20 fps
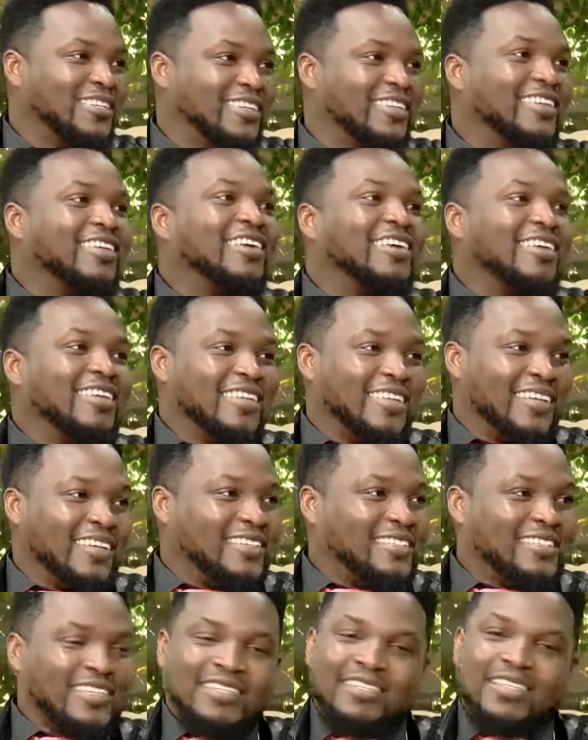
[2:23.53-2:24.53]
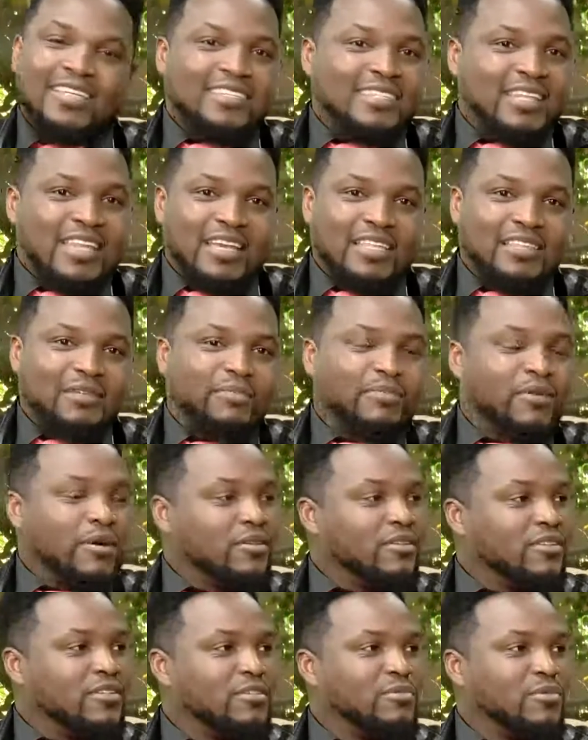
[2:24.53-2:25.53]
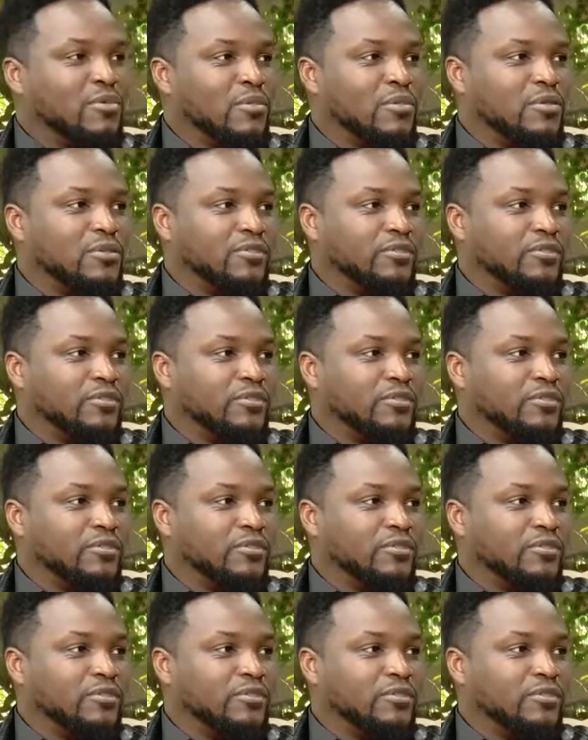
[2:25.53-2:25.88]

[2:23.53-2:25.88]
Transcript: Yes, and that's like the proudest moment